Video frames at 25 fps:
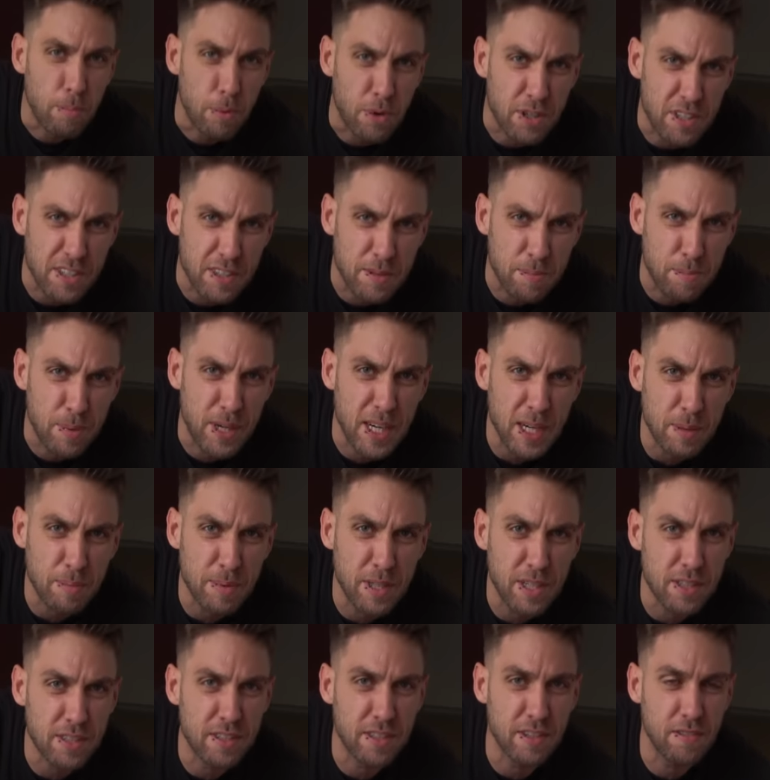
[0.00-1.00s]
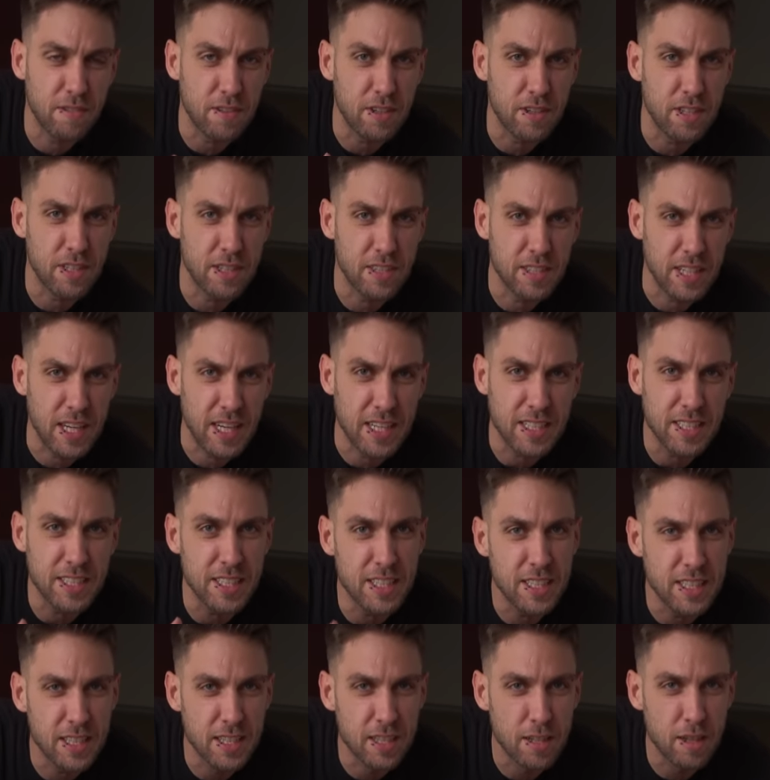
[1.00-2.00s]
bought this bag because I thought it's
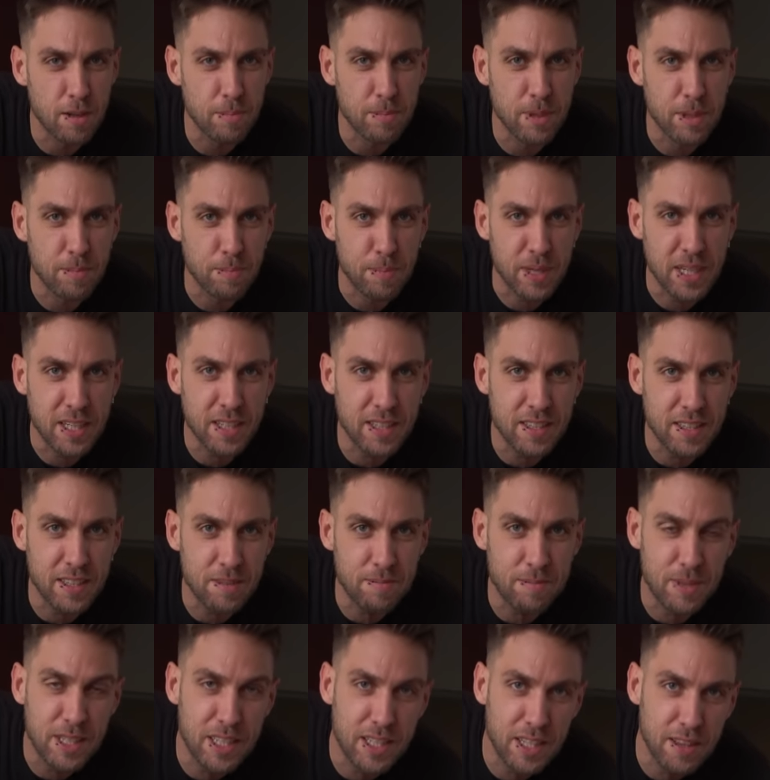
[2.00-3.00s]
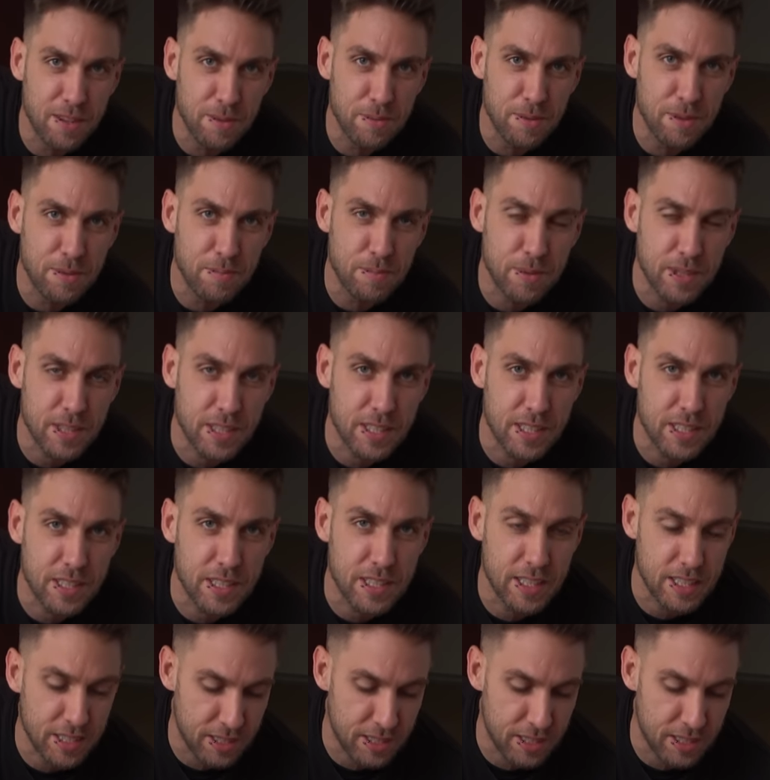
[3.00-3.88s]
actually a little bit bigger than my other one, but it